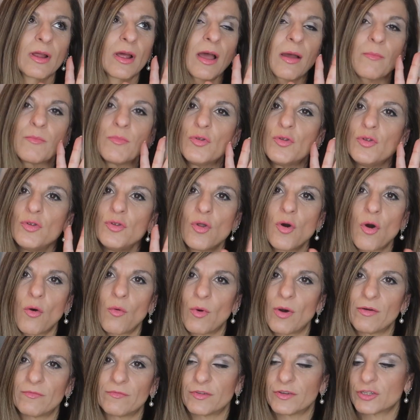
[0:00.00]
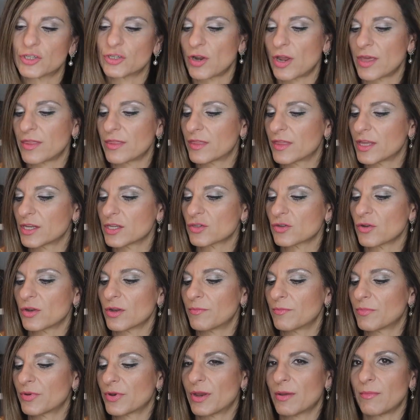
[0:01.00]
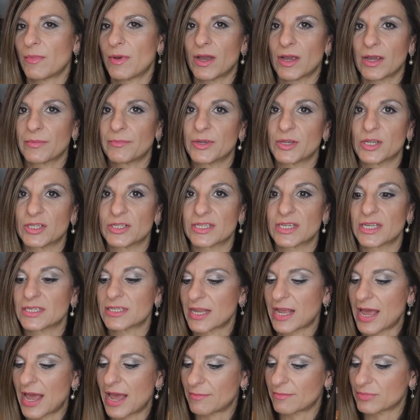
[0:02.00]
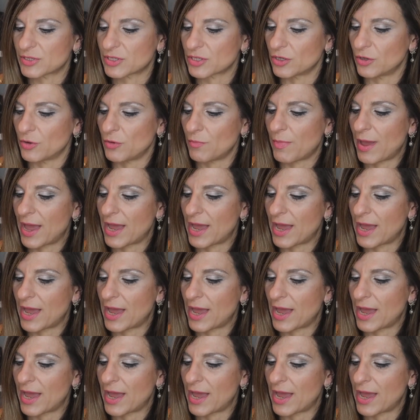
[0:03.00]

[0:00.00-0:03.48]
I'm not one for trying things on in Primark because it's absolute